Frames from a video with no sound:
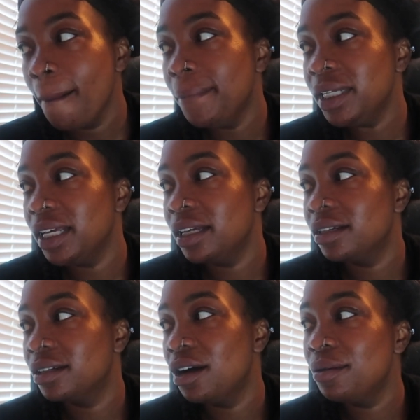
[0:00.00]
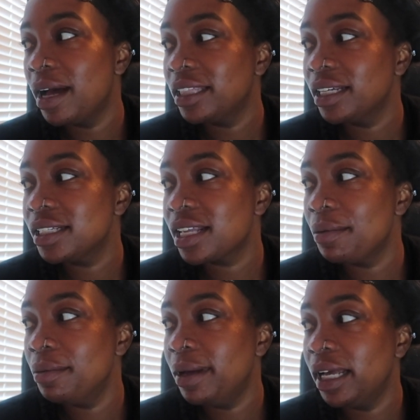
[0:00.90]
But yeah. Oh, I think it's
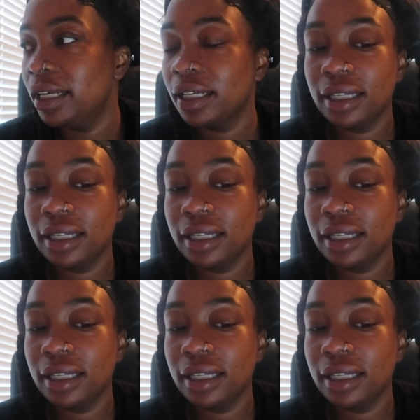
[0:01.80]
coming back.